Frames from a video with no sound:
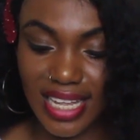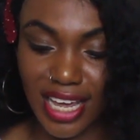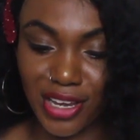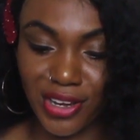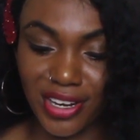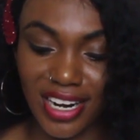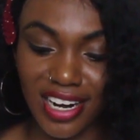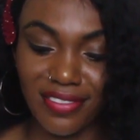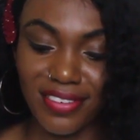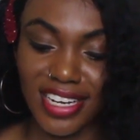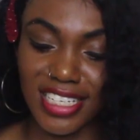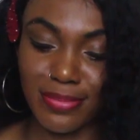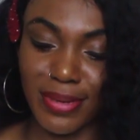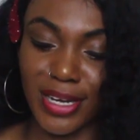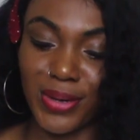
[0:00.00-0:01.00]
Thank you in
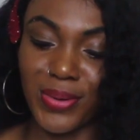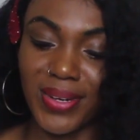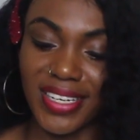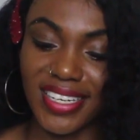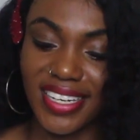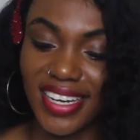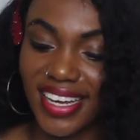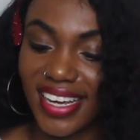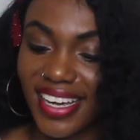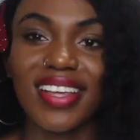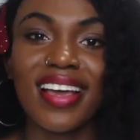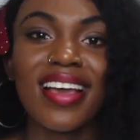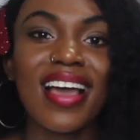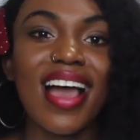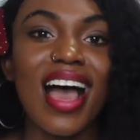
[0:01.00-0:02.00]
advance, my queen.
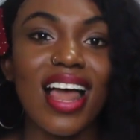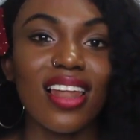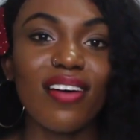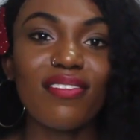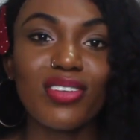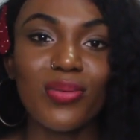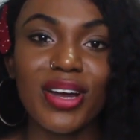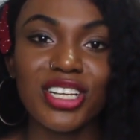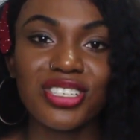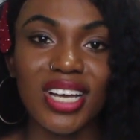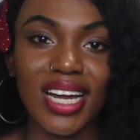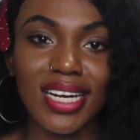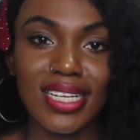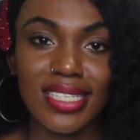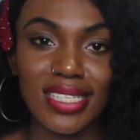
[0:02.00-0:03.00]
I love the way
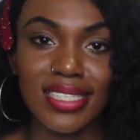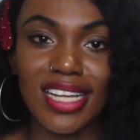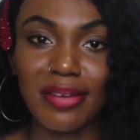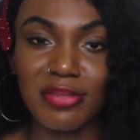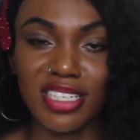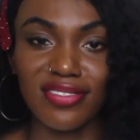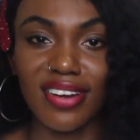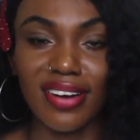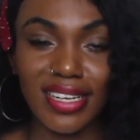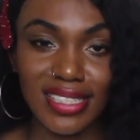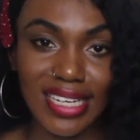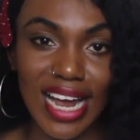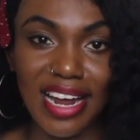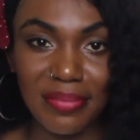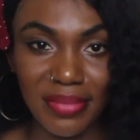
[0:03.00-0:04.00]
Chinese system is
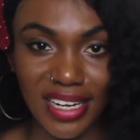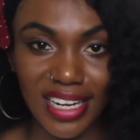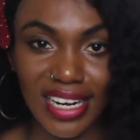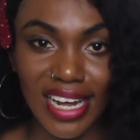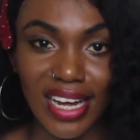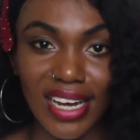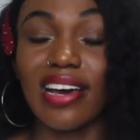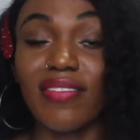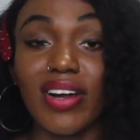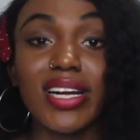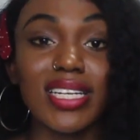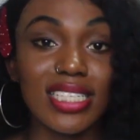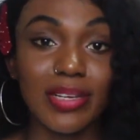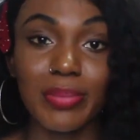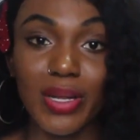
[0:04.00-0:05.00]
very timely. Like, they are very
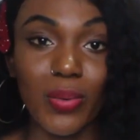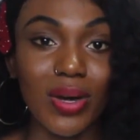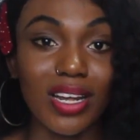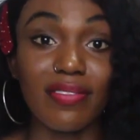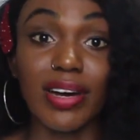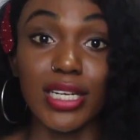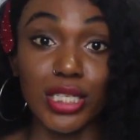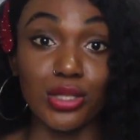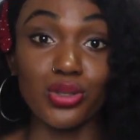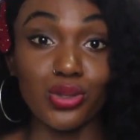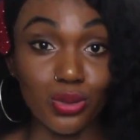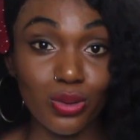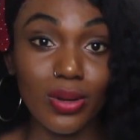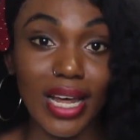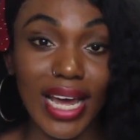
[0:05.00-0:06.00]
disciplined whatever
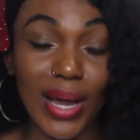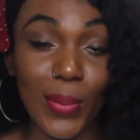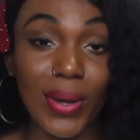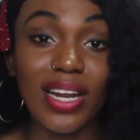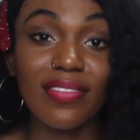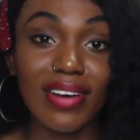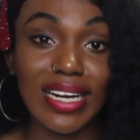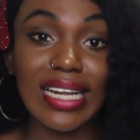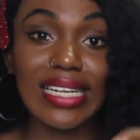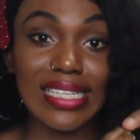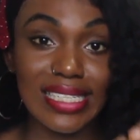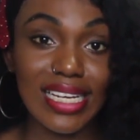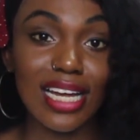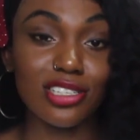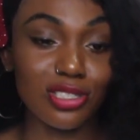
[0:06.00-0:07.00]
they do. Like, whenever they
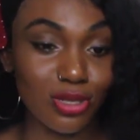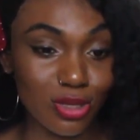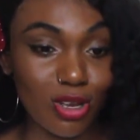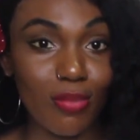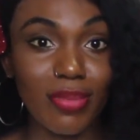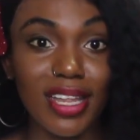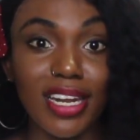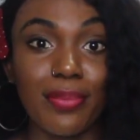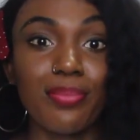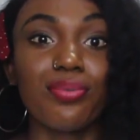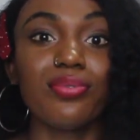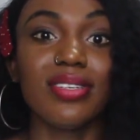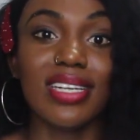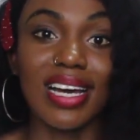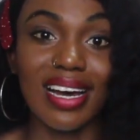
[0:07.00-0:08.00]
decide to do something, they
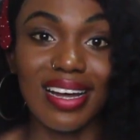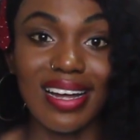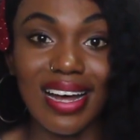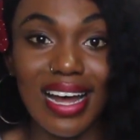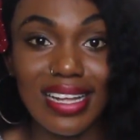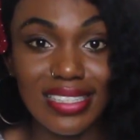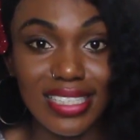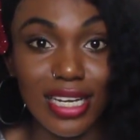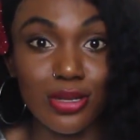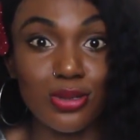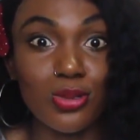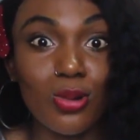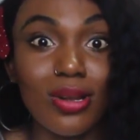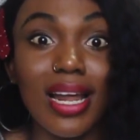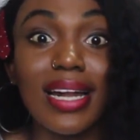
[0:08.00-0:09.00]
put their heart, their
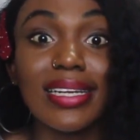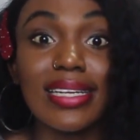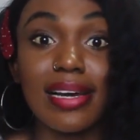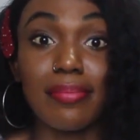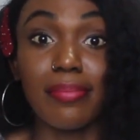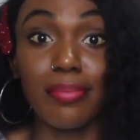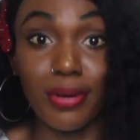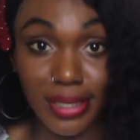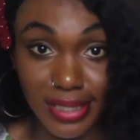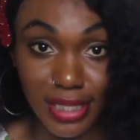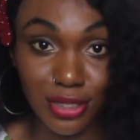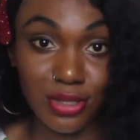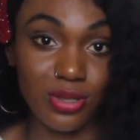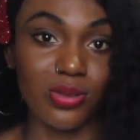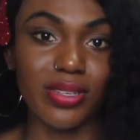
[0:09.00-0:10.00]
soul, and their
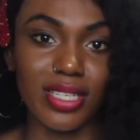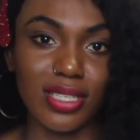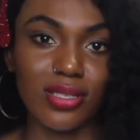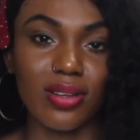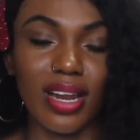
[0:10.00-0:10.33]
body into it.